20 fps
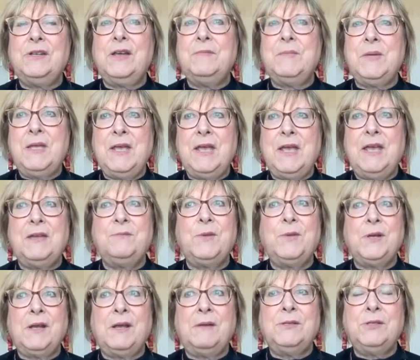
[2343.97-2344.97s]
coming in,
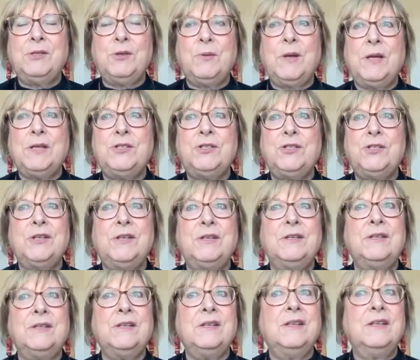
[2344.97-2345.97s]
when I was
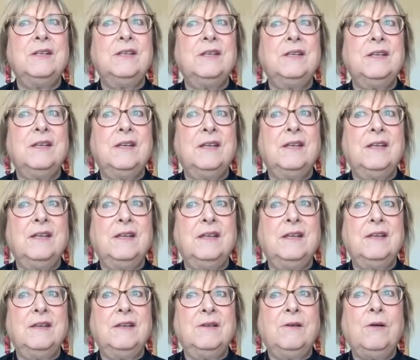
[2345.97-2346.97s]
questioned,
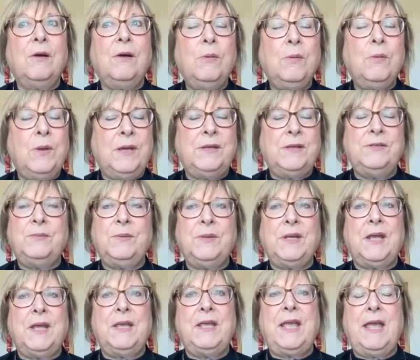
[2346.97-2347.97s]
uh, always
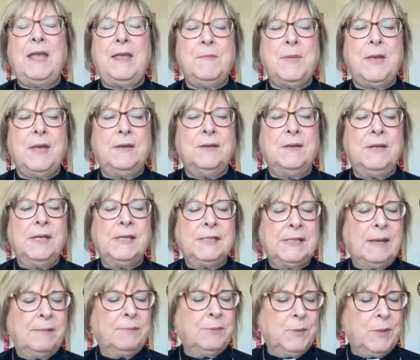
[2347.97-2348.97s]
when I came in,
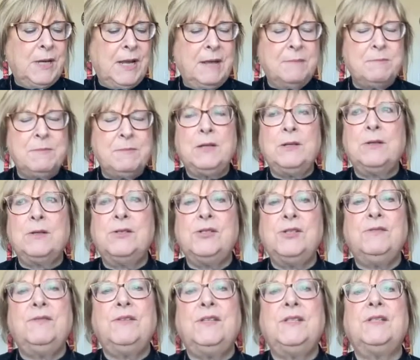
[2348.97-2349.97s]
except when I had my
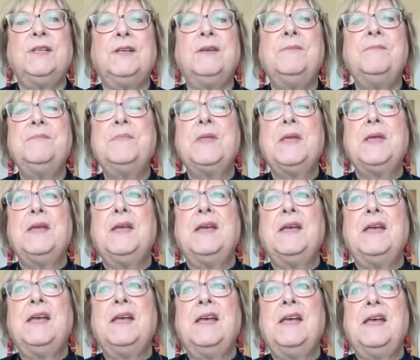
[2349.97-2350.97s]
clergy visa.
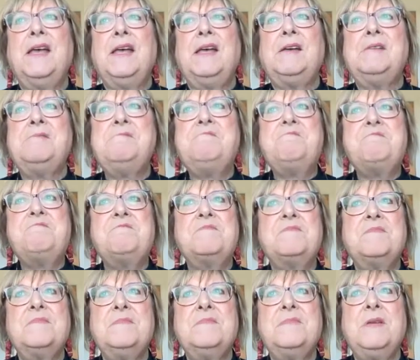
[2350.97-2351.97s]
Um,
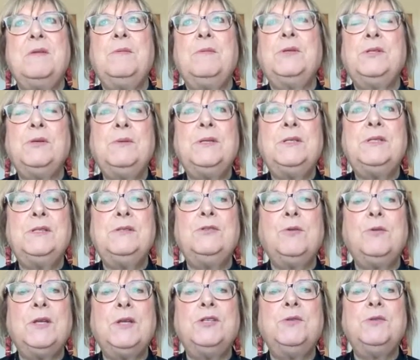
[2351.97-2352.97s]
there was always this
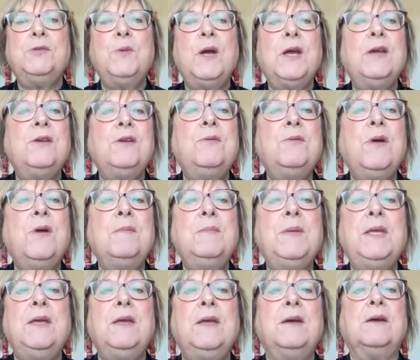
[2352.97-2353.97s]
question, why are you
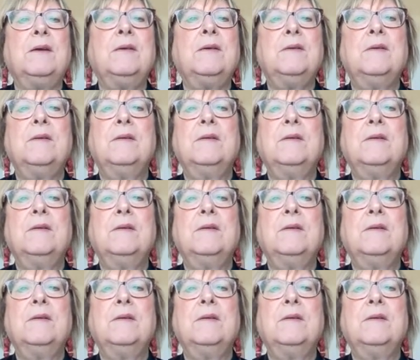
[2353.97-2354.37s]
coming here?